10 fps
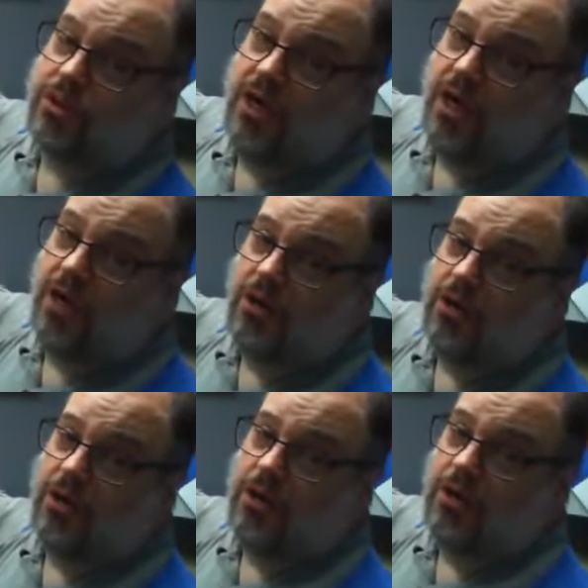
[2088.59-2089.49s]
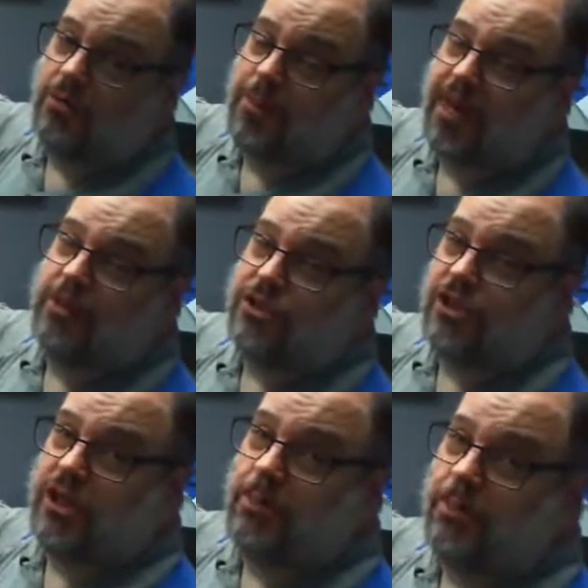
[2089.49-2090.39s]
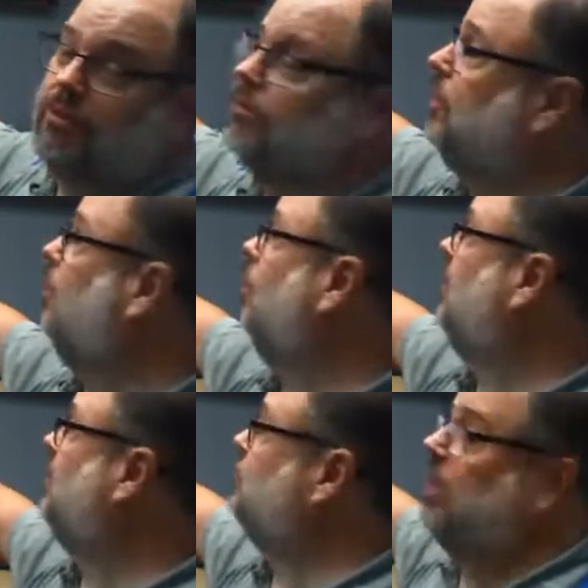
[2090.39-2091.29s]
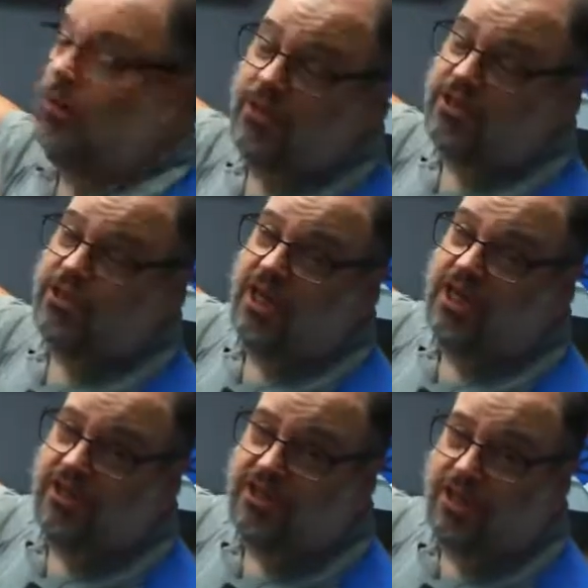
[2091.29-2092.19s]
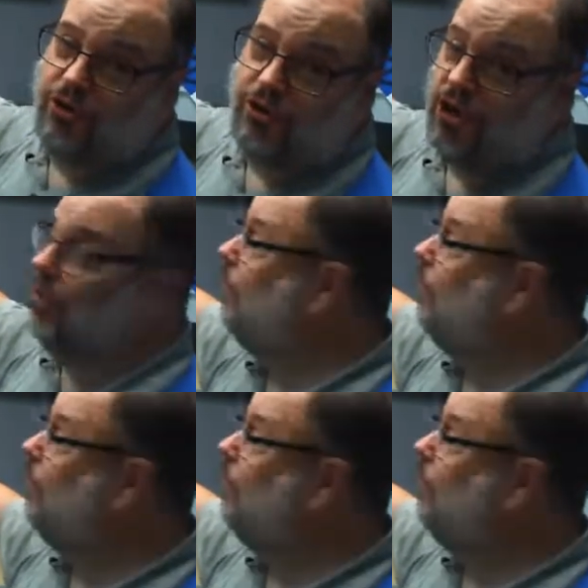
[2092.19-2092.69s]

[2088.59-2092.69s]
or a pirate ship. So that's not what it's telling us here, though.